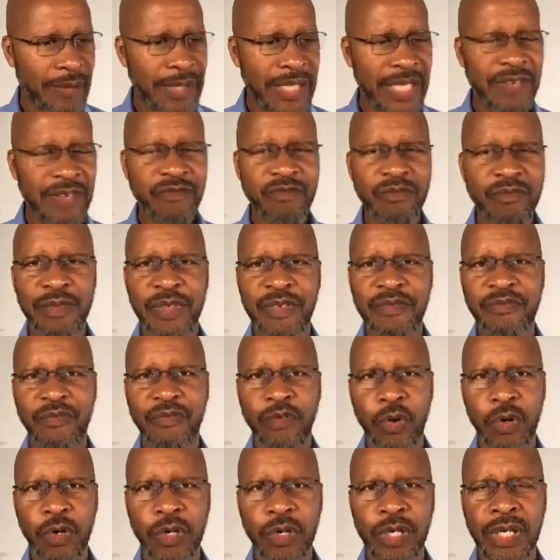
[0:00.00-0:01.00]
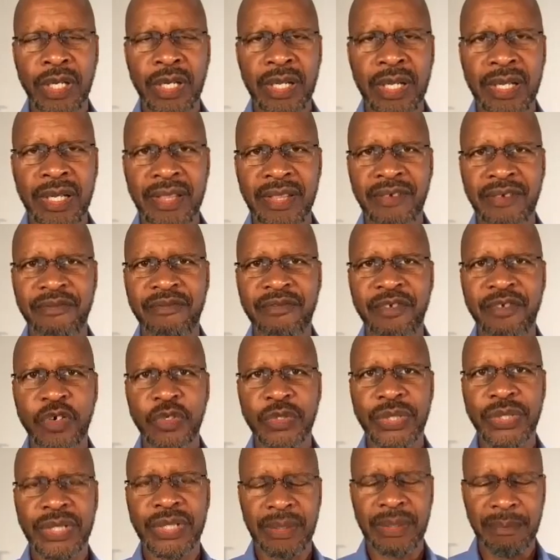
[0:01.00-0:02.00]
even before the
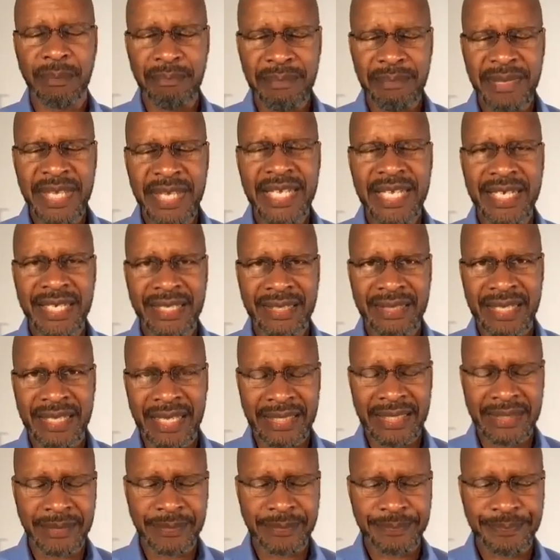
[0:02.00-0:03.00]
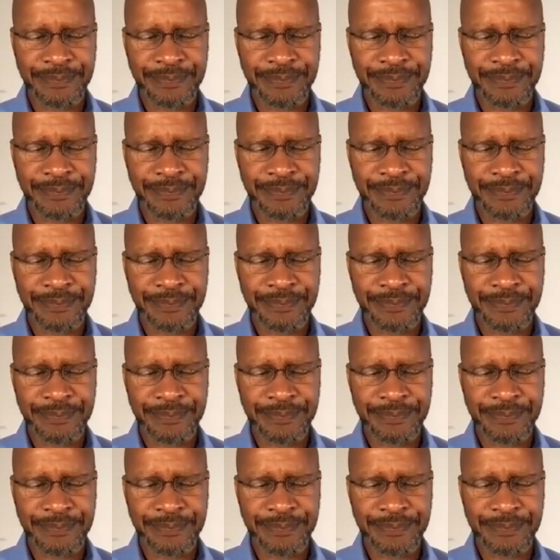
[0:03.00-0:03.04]
first meeting that